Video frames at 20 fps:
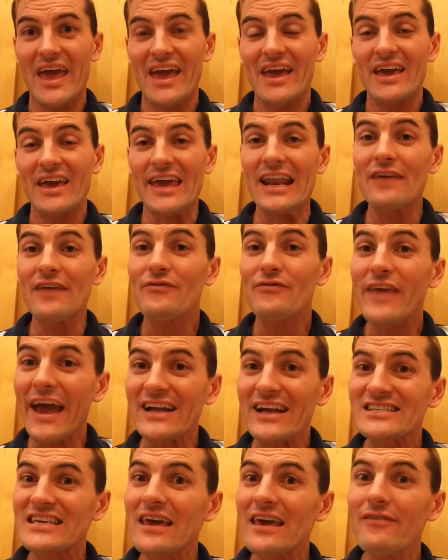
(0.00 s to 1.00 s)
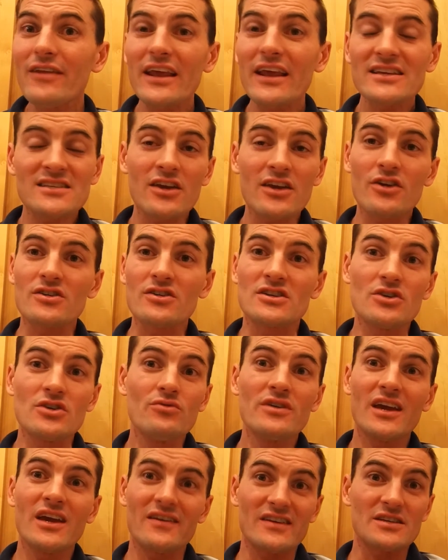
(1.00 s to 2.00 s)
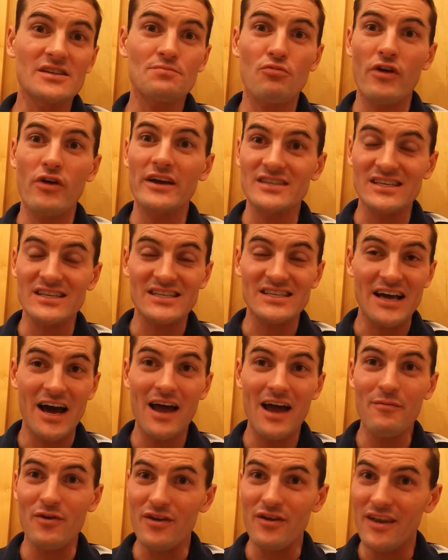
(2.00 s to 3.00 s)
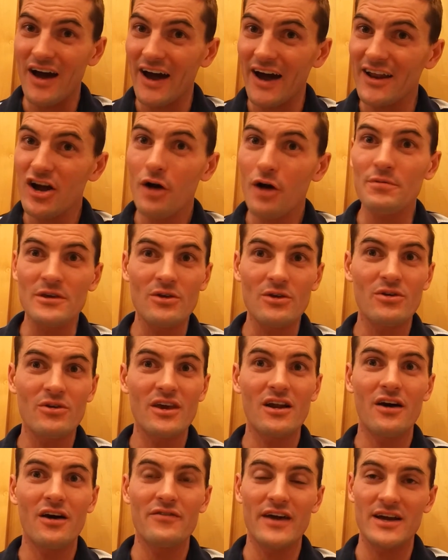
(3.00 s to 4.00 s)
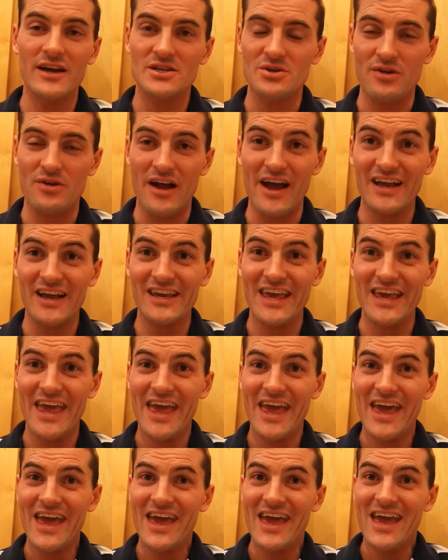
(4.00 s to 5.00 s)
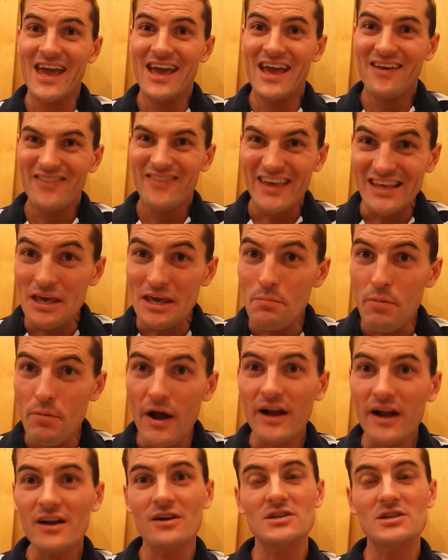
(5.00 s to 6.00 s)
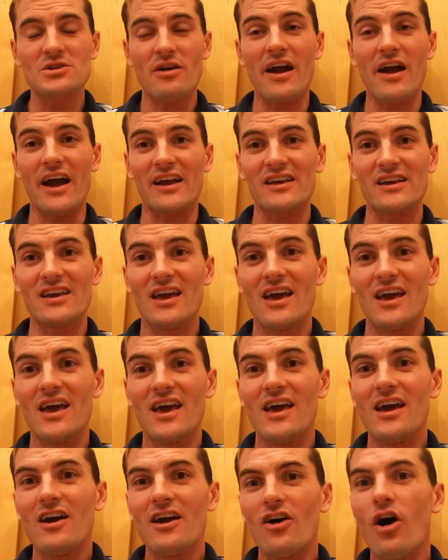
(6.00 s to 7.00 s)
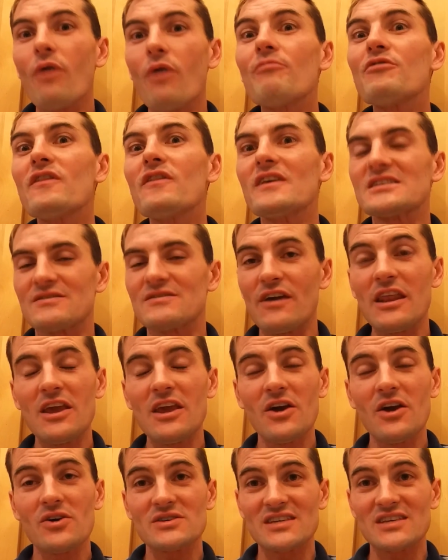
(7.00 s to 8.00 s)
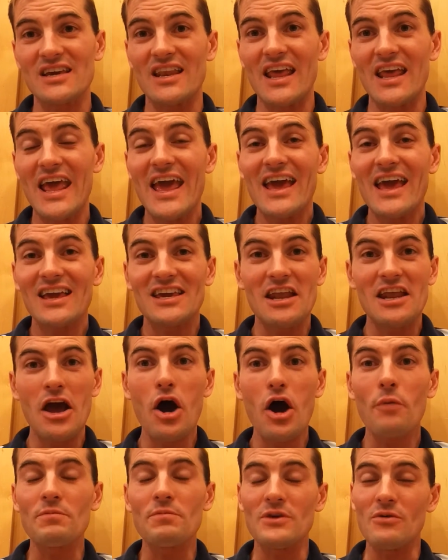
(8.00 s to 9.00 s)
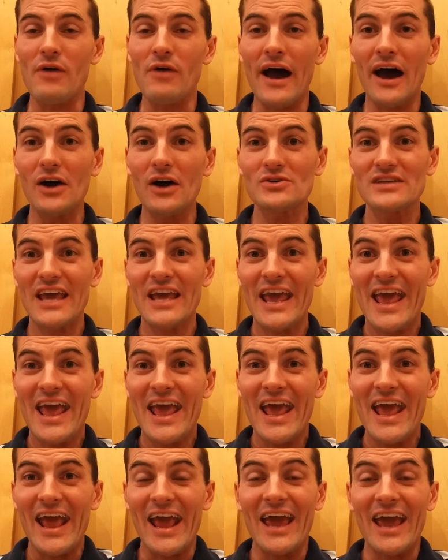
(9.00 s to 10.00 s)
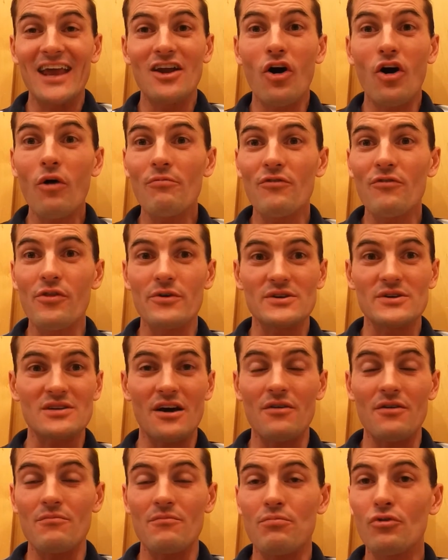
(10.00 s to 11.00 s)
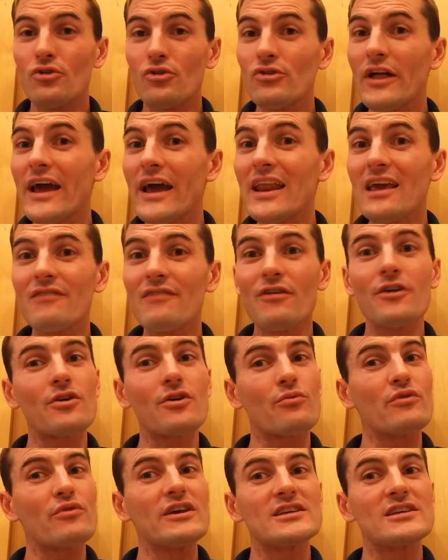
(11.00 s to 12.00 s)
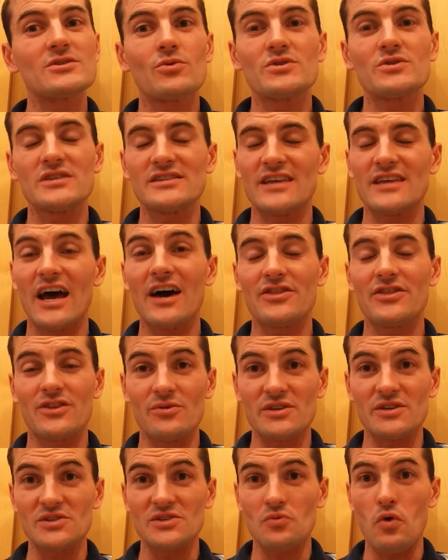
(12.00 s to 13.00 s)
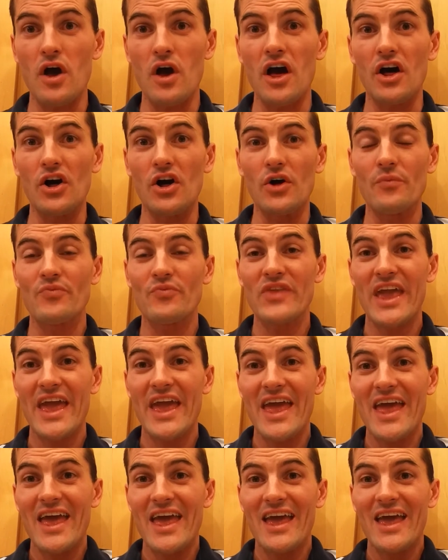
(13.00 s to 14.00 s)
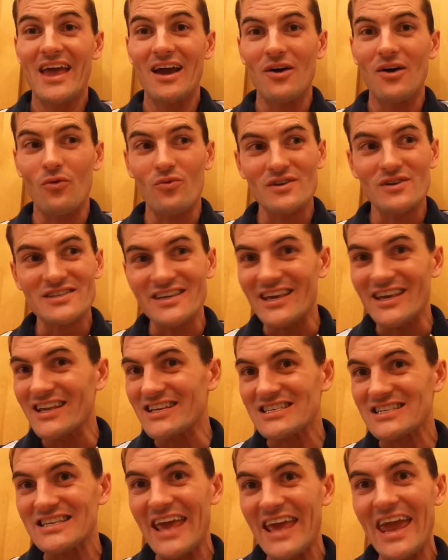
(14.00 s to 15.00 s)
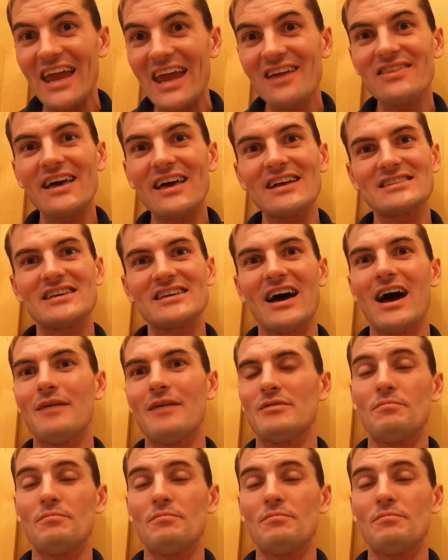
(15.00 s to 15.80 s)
And if the activities that you're doing at this present time are not helping you get on that track, then get back on track. Hopefully these videos can help you out, and hopefully there's plenty of other resources out there as well. Once again, just take that time to